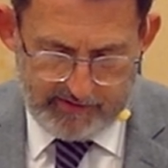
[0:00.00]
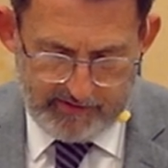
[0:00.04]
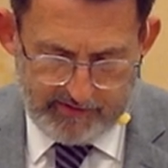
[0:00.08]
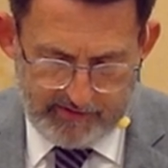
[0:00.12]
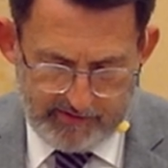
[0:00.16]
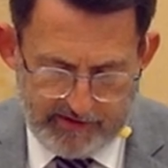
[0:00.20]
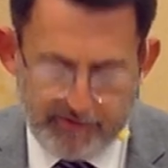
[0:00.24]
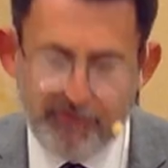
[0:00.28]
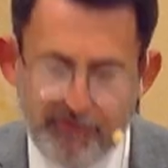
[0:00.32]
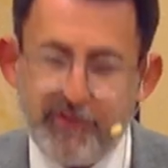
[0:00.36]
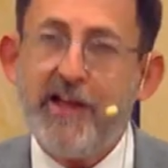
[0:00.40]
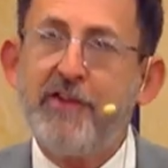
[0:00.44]

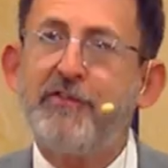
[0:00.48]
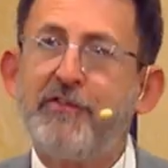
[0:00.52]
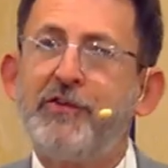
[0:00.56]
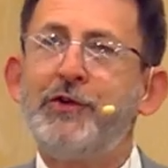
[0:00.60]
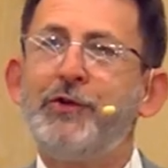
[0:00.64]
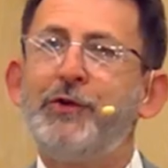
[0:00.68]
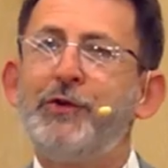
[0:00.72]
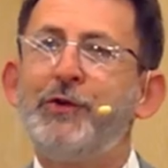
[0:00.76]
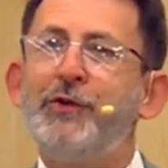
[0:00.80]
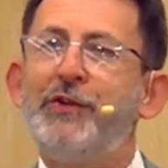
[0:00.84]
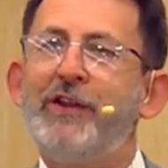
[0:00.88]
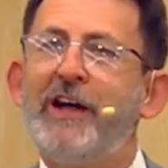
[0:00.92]
If they ever
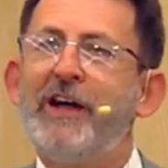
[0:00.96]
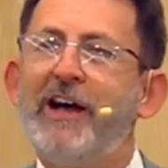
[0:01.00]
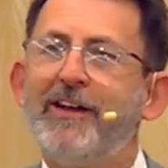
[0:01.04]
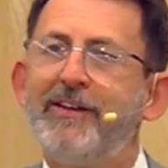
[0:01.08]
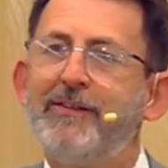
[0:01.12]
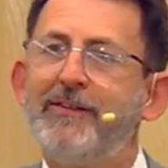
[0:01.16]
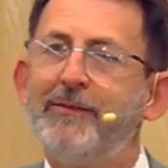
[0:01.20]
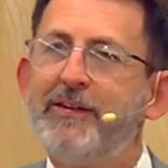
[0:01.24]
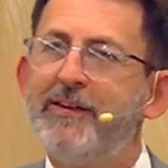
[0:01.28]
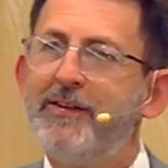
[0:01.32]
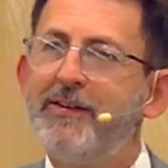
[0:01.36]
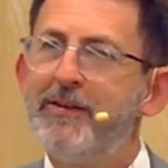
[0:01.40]
do
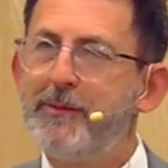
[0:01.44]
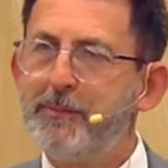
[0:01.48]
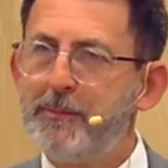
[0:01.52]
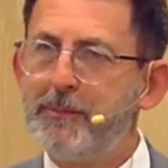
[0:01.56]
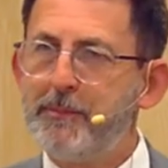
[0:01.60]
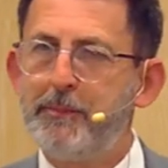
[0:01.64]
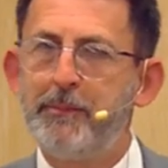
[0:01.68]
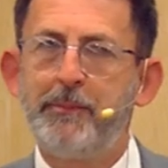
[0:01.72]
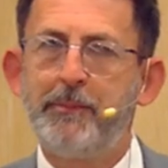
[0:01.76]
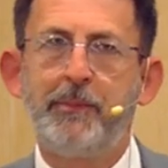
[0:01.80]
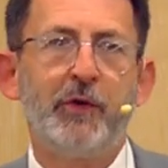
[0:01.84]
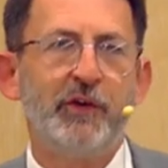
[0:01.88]
that,
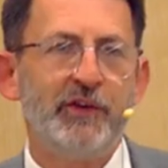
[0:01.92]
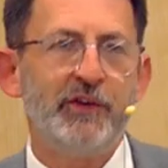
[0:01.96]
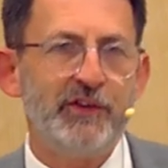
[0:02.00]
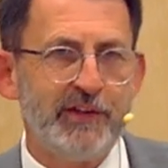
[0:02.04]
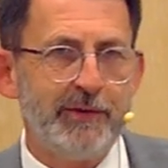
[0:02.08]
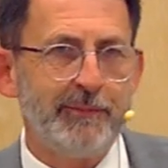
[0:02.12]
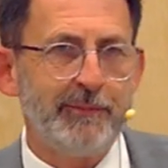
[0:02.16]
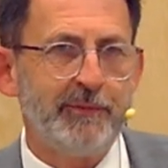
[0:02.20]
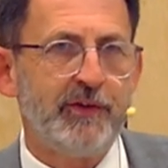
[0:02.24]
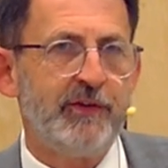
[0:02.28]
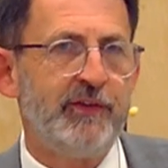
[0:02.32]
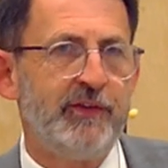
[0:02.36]
point
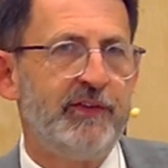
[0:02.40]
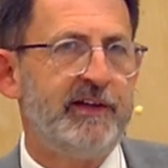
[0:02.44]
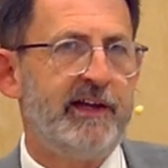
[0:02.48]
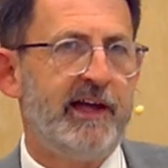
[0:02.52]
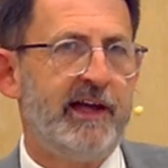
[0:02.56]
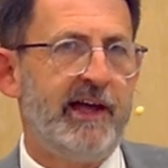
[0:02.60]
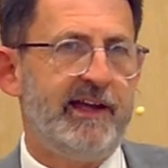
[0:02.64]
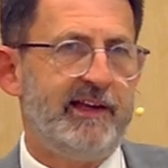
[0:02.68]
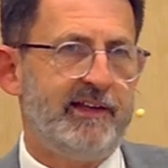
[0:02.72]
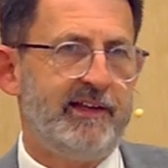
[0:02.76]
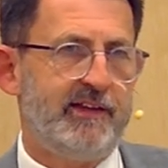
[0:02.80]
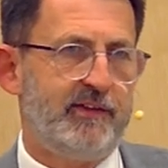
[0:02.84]
them to the
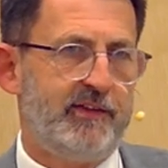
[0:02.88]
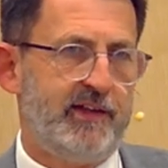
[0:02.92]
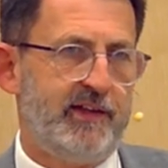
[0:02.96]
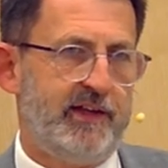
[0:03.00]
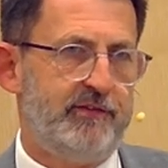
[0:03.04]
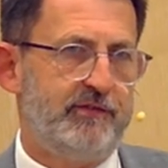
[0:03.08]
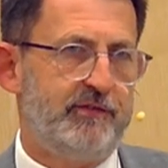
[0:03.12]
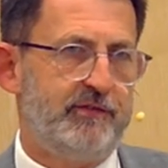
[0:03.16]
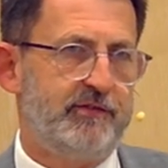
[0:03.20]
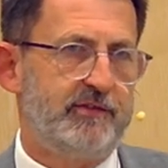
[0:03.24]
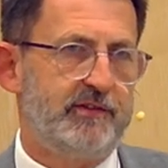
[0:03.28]
dying thief.